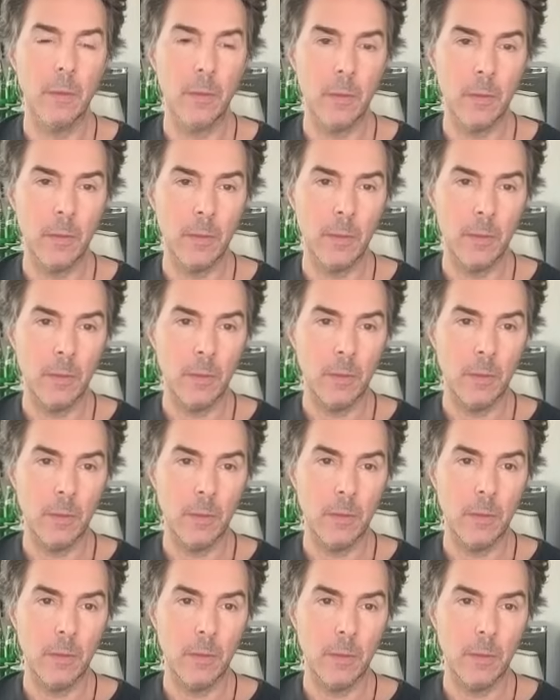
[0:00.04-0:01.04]

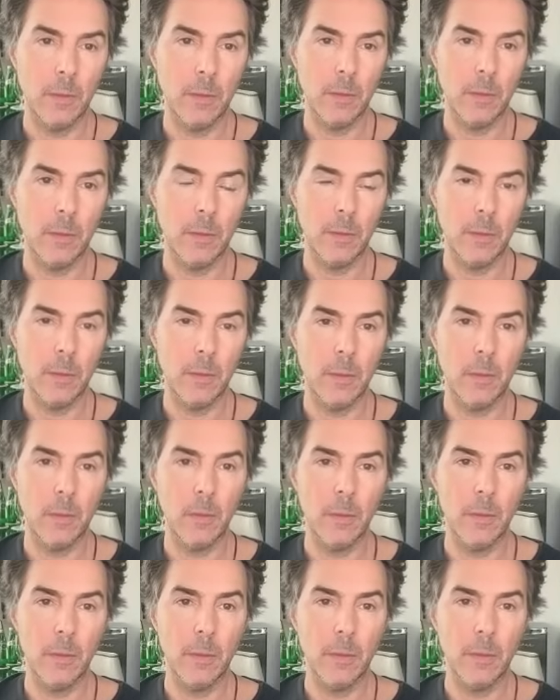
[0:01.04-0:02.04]

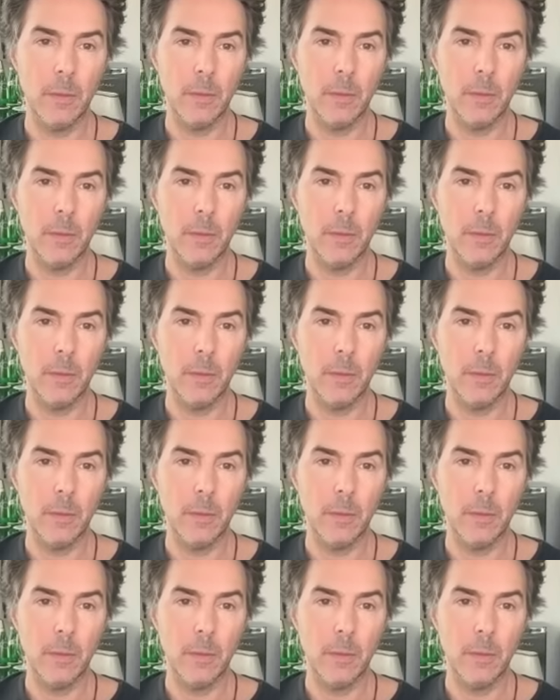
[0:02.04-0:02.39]
(not speaking)